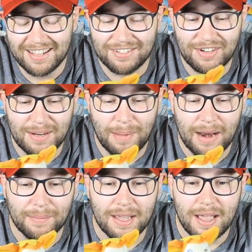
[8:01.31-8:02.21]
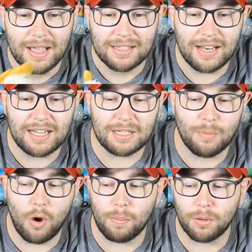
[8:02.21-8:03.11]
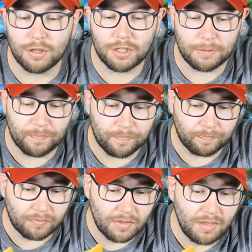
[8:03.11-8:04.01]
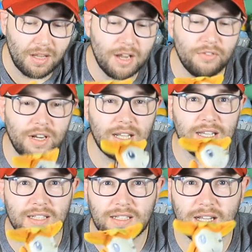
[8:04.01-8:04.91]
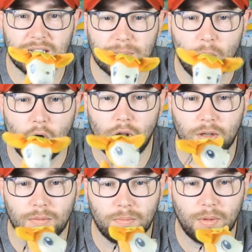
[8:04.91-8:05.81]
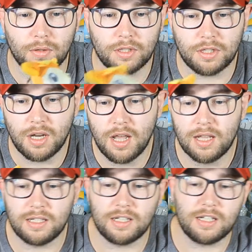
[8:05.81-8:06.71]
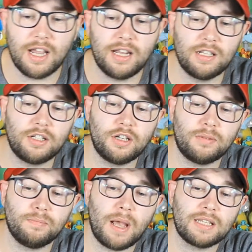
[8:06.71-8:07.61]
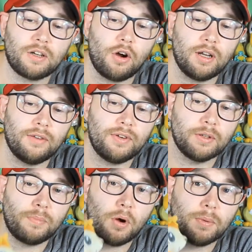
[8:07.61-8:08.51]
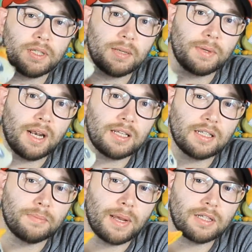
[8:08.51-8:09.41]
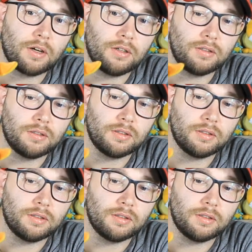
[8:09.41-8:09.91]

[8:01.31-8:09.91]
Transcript: It's really bad of me. It's a nice small plush. It really is a small plush. The chain mascot, if it was Pokemon, so it'd be classed as a mascot.